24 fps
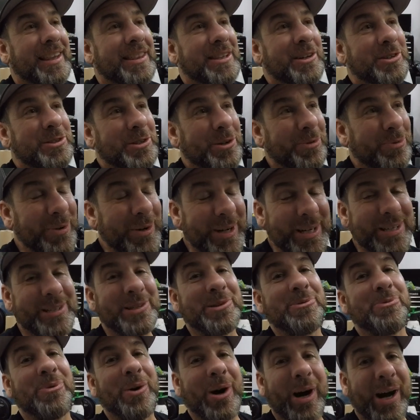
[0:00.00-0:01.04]
There's a
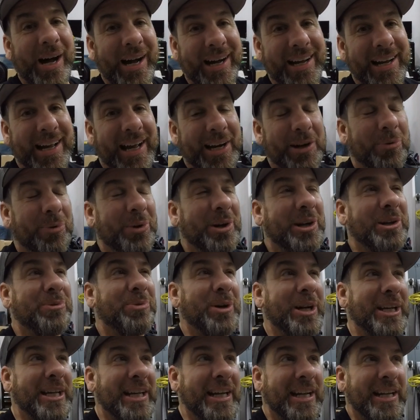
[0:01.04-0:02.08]
reason why I don't really
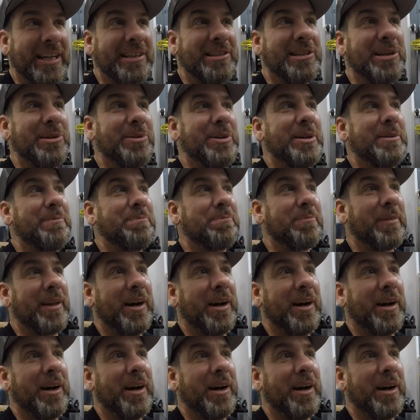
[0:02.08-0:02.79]
want to get into it.